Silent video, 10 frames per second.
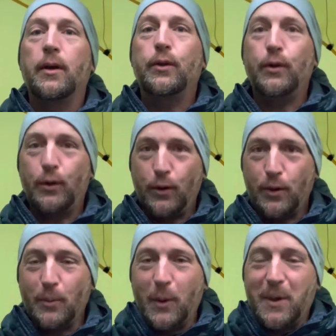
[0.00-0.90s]

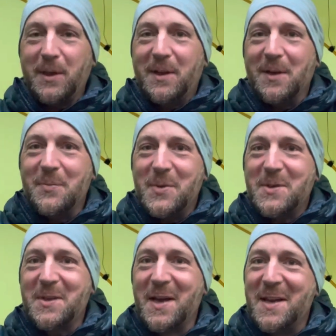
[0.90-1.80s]
Good morning,
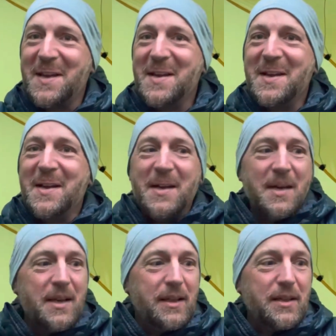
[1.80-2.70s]
campers.
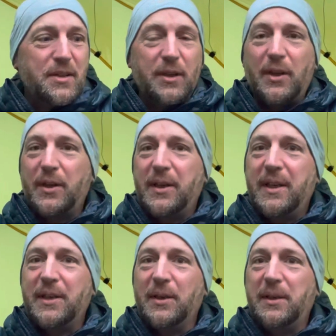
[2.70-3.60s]
It's another
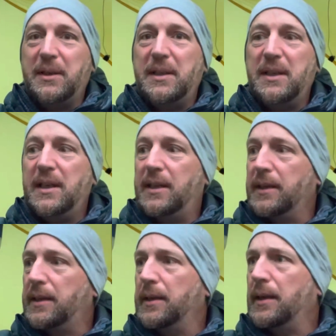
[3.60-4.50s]
night done in the
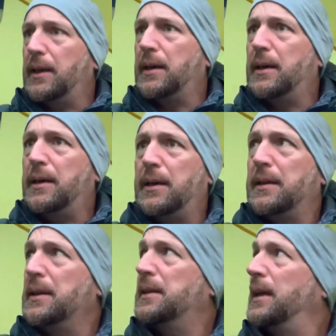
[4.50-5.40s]
Niak.
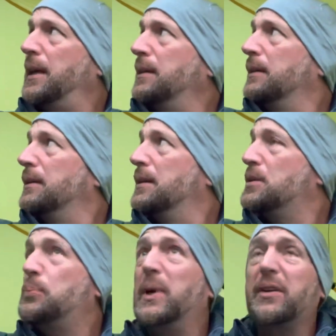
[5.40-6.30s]
The tent
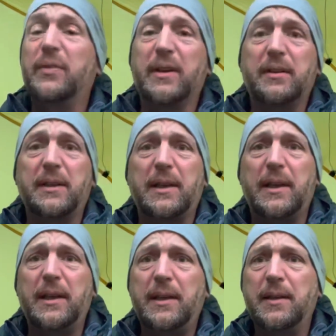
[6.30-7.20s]
is perfectly
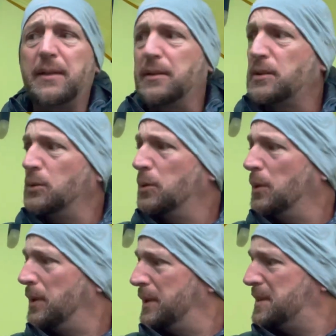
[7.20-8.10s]
dry, there's no
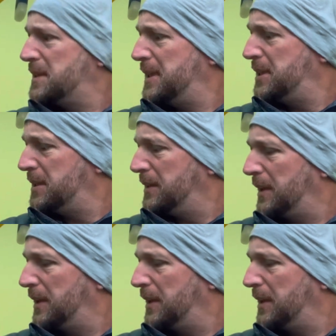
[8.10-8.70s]
condensation.